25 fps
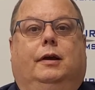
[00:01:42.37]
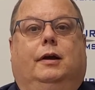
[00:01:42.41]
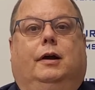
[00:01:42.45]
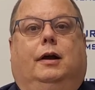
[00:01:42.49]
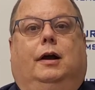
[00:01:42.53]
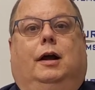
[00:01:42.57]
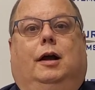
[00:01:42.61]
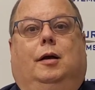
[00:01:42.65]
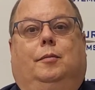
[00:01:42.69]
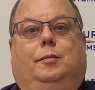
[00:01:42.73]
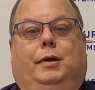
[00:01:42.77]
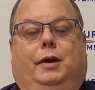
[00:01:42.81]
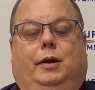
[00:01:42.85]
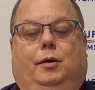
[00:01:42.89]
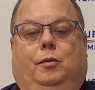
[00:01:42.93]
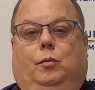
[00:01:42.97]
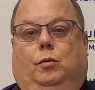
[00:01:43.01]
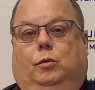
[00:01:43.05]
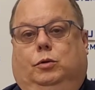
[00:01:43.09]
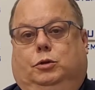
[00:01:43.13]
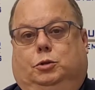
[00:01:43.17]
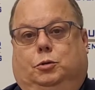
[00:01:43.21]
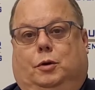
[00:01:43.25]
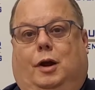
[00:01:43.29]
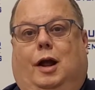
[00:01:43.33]
Um, it
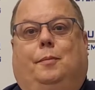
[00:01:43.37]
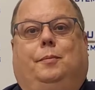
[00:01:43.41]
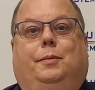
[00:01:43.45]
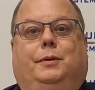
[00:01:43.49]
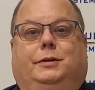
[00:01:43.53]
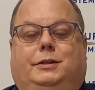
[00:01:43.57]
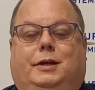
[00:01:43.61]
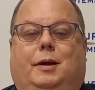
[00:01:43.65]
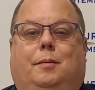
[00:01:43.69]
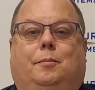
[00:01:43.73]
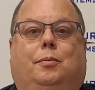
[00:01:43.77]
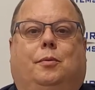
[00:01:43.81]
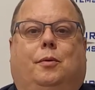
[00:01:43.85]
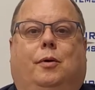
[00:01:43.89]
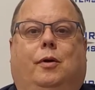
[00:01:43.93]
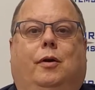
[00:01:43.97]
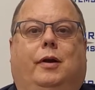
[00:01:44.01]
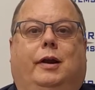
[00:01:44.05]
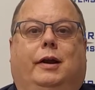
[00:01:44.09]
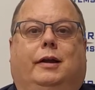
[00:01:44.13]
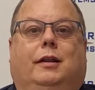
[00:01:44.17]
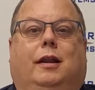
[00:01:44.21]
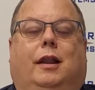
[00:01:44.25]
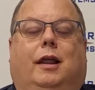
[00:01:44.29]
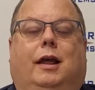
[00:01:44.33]
will drop a
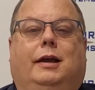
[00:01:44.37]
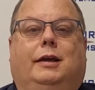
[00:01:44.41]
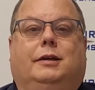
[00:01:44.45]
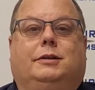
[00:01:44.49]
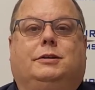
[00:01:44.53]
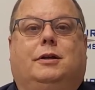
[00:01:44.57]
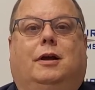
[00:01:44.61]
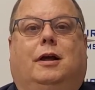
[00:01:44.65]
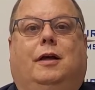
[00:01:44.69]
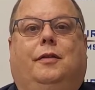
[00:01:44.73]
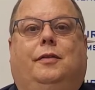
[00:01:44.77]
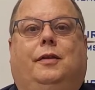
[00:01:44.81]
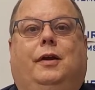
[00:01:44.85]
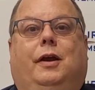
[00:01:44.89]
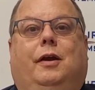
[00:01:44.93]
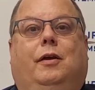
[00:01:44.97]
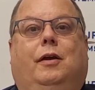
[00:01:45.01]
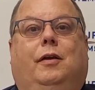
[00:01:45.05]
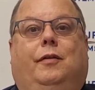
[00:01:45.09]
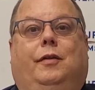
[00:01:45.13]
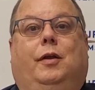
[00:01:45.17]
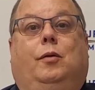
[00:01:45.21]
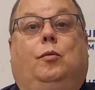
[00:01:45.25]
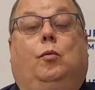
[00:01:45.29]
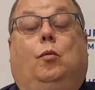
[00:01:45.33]
temporary client on there,
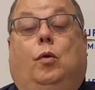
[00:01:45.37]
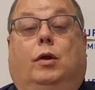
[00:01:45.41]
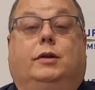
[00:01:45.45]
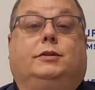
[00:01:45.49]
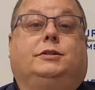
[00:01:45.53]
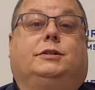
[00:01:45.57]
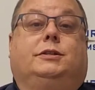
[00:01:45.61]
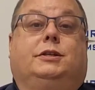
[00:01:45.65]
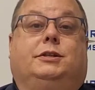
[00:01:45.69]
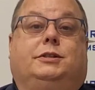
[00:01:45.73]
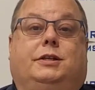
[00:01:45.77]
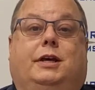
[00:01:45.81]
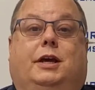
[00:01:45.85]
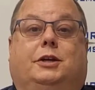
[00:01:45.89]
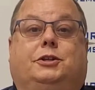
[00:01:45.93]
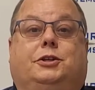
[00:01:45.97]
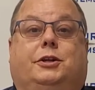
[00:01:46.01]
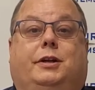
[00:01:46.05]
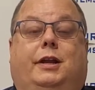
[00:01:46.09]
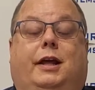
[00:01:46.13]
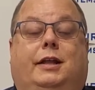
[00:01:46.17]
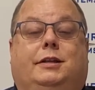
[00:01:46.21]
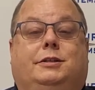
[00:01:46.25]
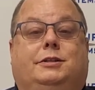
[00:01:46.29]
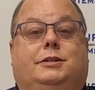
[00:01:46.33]
and then once the
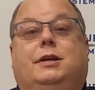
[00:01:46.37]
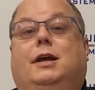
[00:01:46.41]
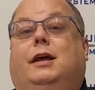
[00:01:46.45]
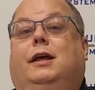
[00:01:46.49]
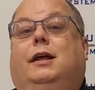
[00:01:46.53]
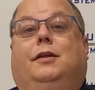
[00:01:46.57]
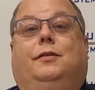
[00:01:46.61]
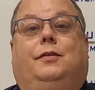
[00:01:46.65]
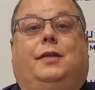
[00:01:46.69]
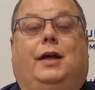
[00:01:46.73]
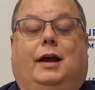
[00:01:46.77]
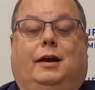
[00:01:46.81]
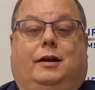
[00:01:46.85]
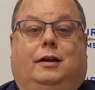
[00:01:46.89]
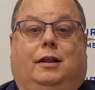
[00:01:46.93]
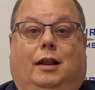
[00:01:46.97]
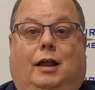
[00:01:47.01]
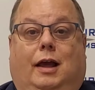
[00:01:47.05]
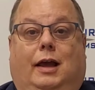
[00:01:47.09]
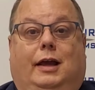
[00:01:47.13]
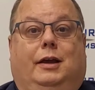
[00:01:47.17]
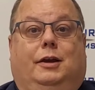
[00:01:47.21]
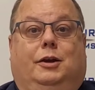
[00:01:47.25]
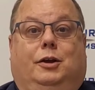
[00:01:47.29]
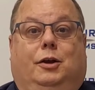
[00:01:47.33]
session ends, that
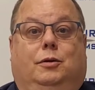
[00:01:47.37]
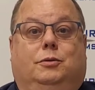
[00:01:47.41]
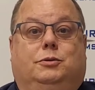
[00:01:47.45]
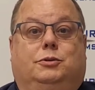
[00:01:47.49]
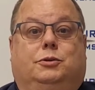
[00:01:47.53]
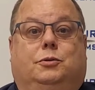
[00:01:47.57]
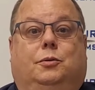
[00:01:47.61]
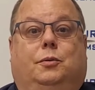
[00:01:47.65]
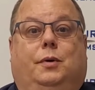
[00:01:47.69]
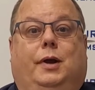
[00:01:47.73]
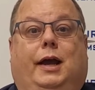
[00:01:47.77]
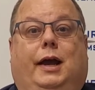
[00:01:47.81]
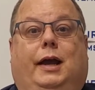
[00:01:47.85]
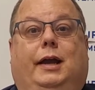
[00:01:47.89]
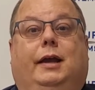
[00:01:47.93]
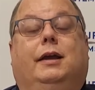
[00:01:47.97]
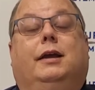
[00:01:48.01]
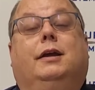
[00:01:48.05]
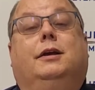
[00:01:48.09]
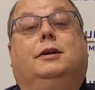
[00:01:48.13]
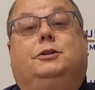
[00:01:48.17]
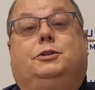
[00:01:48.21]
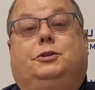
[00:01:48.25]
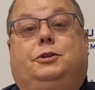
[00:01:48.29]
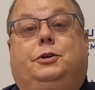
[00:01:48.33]
client goes away.
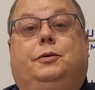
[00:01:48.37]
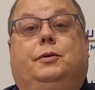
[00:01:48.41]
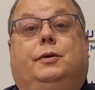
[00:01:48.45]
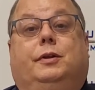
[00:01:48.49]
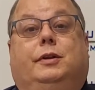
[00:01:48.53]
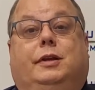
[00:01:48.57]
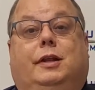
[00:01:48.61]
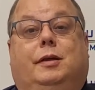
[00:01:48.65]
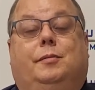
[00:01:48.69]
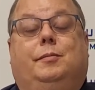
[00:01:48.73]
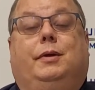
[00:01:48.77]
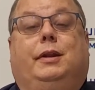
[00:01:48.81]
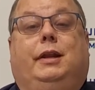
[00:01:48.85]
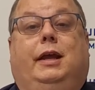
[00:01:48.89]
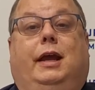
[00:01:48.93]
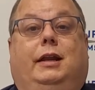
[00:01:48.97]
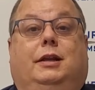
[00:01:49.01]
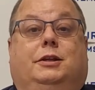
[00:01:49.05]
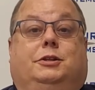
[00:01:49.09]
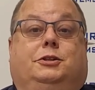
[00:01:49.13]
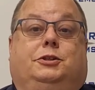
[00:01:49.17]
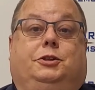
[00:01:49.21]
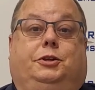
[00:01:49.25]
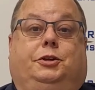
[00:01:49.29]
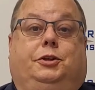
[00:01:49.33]
So you eliminate
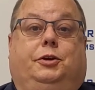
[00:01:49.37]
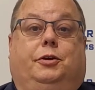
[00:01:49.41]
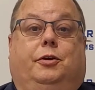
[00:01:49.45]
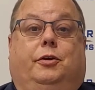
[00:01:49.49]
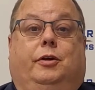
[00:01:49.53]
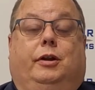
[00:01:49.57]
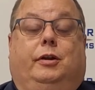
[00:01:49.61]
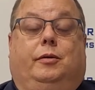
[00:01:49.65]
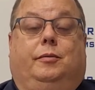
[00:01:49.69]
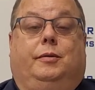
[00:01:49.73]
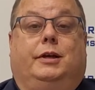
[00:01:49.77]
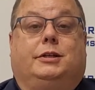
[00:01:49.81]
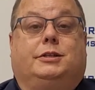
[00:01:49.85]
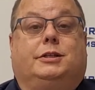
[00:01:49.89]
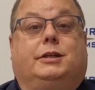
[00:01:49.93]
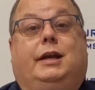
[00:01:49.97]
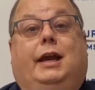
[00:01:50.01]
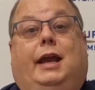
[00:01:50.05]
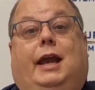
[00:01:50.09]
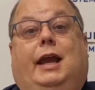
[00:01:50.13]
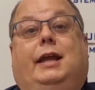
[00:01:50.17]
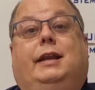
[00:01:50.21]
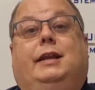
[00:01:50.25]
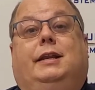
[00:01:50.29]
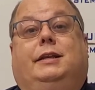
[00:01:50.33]
a security risk.
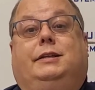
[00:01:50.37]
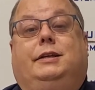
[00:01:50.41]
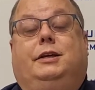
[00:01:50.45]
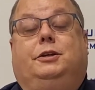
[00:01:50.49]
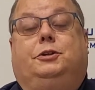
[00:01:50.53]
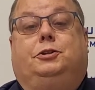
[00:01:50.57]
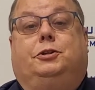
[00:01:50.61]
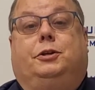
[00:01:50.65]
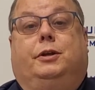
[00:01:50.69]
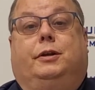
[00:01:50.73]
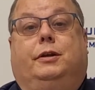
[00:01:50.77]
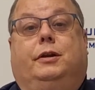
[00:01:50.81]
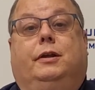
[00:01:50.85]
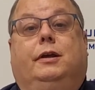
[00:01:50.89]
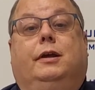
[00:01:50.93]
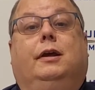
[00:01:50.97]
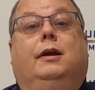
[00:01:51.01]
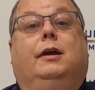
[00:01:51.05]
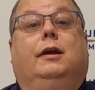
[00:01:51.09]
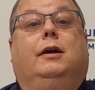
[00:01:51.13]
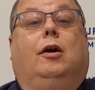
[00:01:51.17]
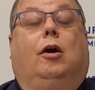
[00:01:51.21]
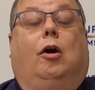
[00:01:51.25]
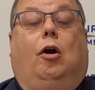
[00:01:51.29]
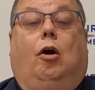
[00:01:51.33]
In addition,
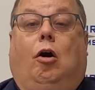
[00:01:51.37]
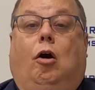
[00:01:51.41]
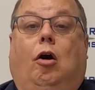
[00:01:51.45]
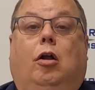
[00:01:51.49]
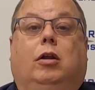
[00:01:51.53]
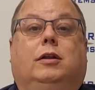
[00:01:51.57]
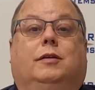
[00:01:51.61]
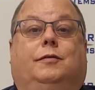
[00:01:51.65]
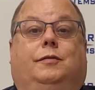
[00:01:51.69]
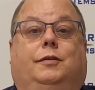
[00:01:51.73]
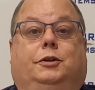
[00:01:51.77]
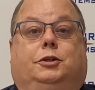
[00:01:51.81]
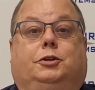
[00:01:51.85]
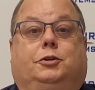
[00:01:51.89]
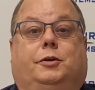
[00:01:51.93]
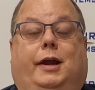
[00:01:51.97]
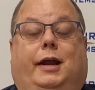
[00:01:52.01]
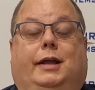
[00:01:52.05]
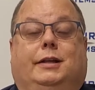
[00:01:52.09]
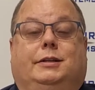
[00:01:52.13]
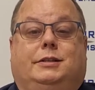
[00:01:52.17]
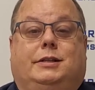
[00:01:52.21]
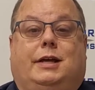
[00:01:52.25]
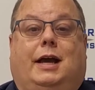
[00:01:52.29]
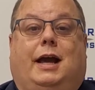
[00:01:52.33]
all of the
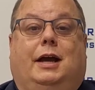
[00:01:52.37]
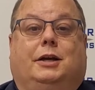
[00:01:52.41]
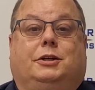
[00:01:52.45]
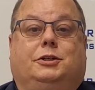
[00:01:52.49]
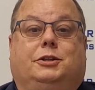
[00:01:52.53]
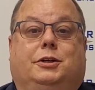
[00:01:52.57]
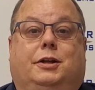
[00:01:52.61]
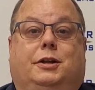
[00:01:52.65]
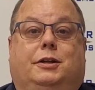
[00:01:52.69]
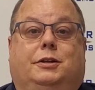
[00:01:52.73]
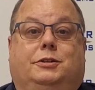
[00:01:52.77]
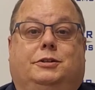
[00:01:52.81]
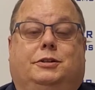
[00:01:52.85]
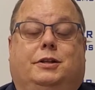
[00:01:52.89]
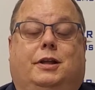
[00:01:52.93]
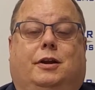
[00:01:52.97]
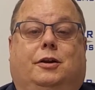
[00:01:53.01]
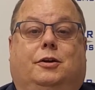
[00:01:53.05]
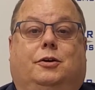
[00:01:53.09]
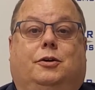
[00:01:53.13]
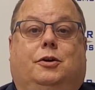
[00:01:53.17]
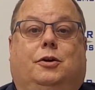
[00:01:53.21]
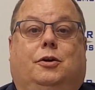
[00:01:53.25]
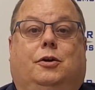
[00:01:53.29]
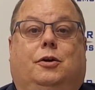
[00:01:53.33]
transactions that
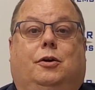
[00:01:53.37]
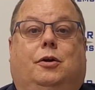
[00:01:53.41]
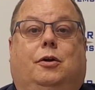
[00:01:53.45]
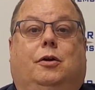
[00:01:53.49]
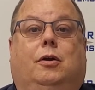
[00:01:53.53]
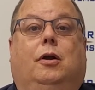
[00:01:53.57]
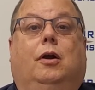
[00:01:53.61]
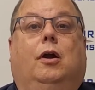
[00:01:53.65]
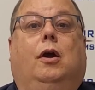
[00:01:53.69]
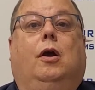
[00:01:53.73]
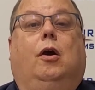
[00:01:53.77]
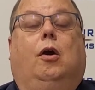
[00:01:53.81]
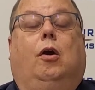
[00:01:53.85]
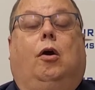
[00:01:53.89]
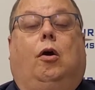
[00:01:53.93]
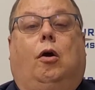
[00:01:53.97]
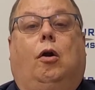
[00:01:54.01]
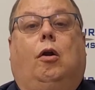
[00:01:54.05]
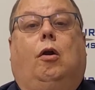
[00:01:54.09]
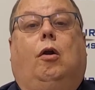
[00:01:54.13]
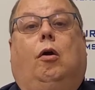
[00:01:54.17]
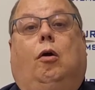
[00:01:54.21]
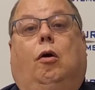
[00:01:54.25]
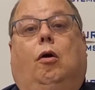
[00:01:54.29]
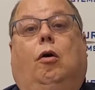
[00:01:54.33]
occur
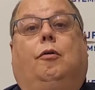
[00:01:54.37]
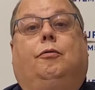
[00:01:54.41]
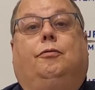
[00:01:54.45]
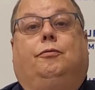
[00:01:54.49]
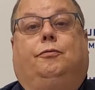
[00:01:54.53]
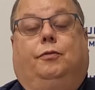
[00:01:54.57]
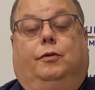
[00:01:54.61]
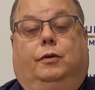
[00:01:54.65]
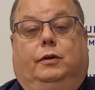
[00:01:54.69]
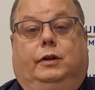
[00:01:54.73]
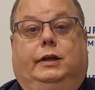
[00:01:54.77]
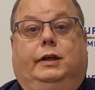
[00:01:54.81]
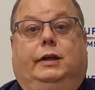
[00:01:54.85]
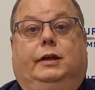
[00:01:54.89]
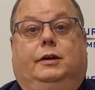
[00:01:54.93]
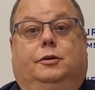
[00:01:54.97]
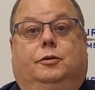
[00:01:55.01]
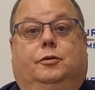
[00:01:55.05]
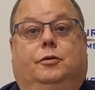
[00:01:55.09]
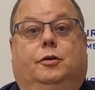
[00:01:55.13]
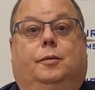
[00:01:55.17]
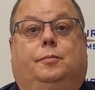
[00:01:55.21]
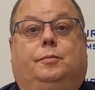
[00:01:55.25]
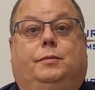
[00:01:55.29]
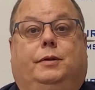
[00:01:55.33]
are all fully
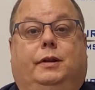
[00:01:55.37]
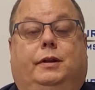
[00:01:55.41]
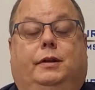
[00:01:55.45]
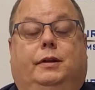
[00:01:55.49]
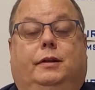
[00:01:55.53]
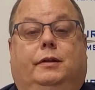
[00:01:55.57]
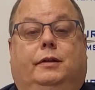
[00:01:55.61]
encrypted.